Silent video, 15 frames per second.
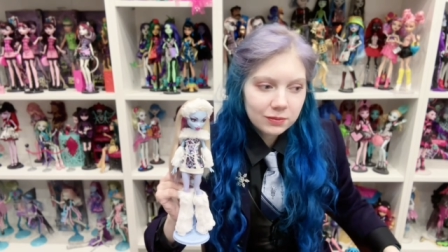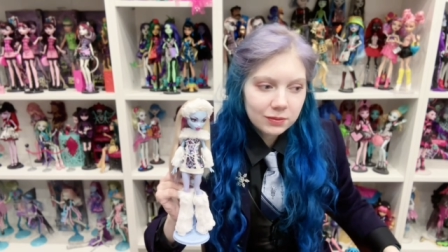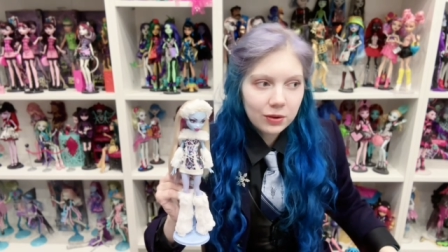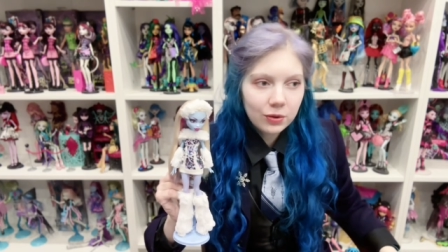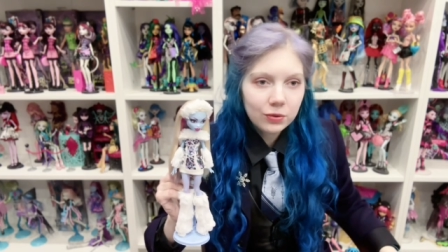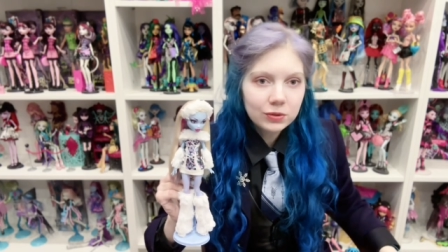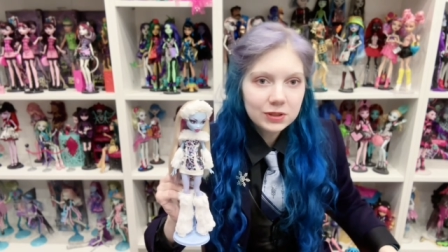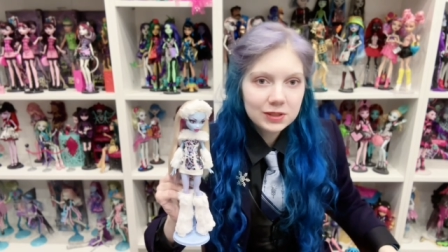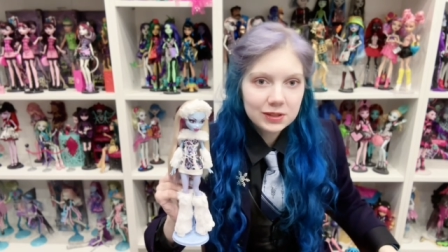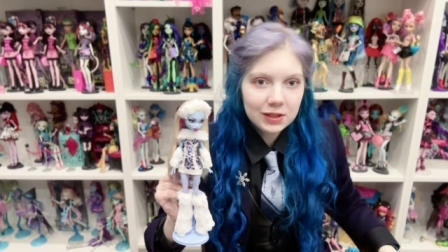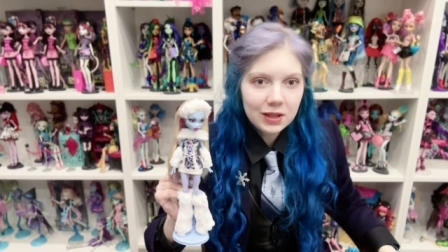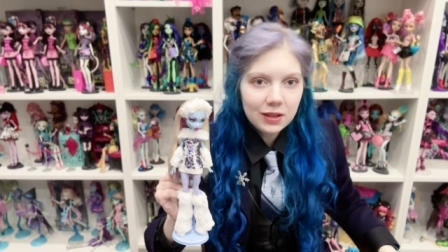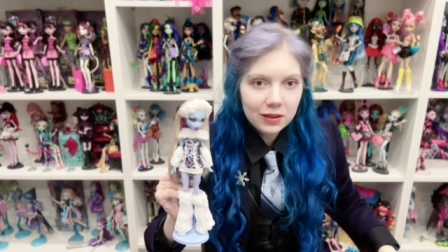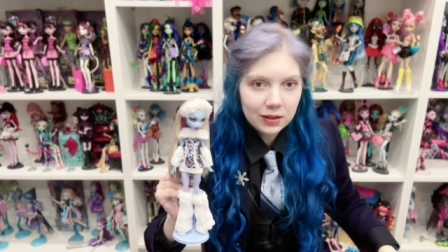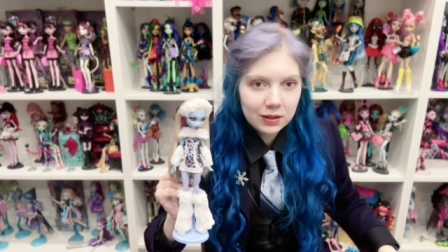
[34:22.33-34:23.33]
could
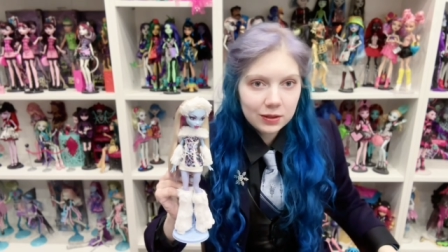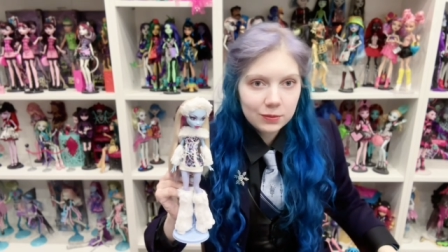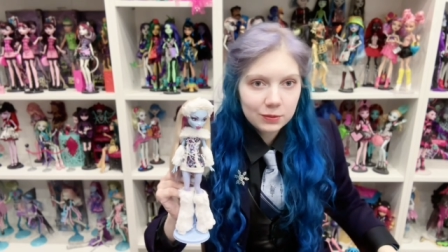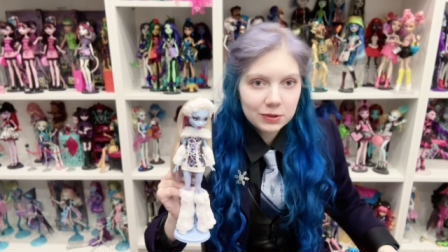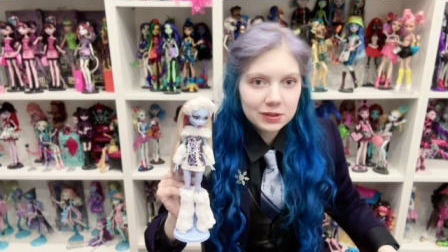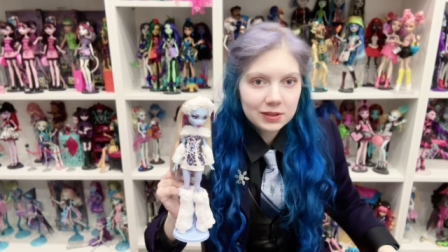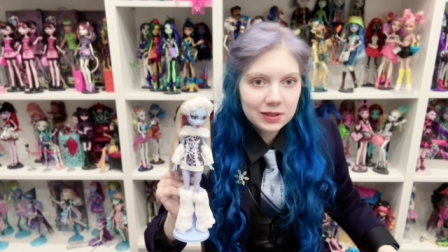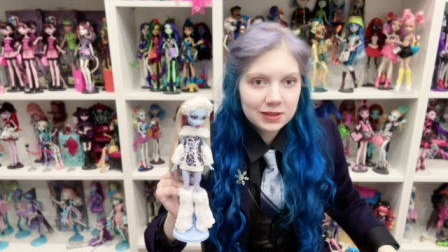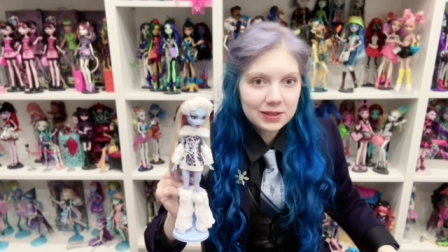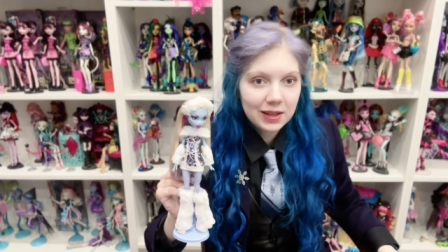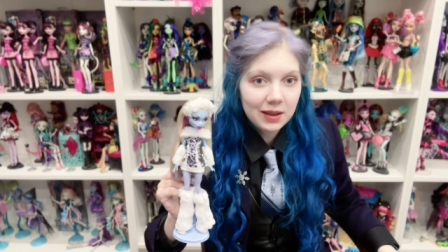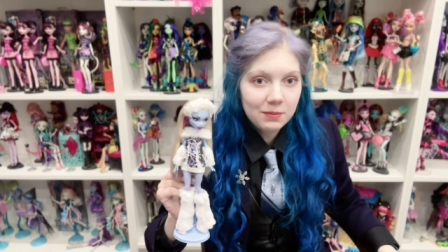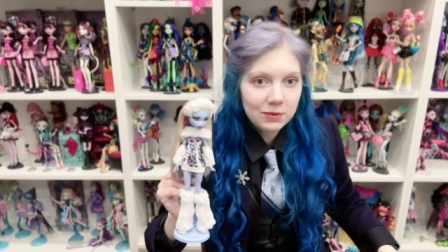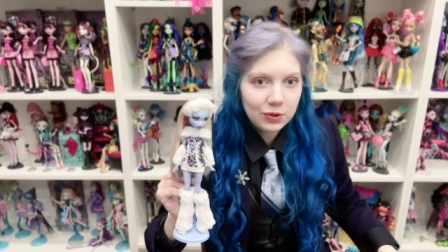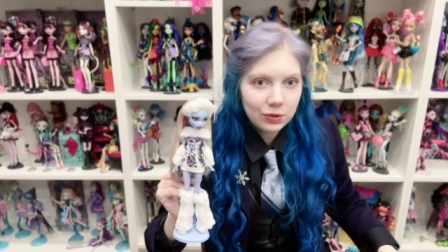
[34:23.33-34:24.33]
see that it was the
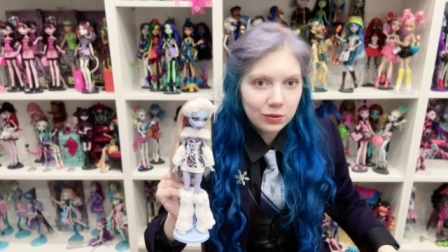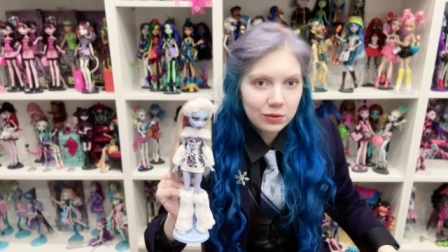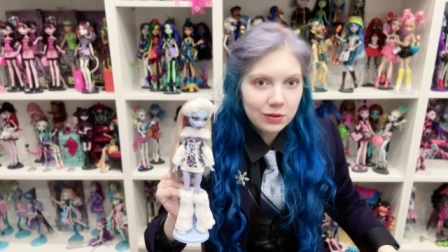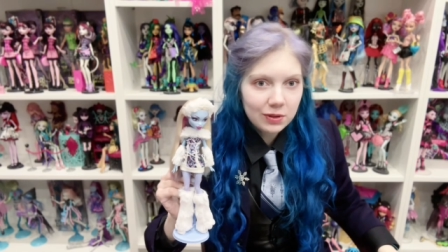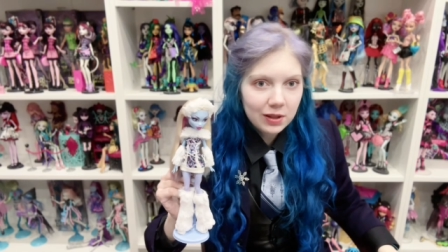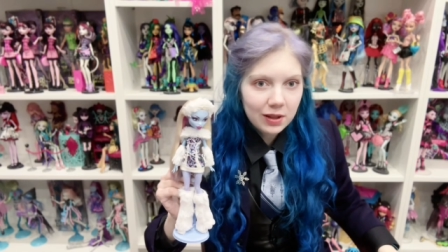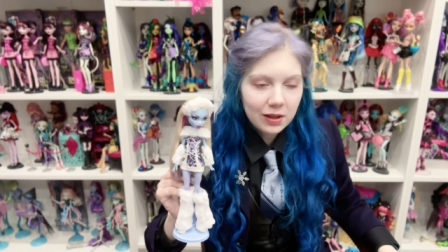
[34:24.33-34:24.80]
same doll,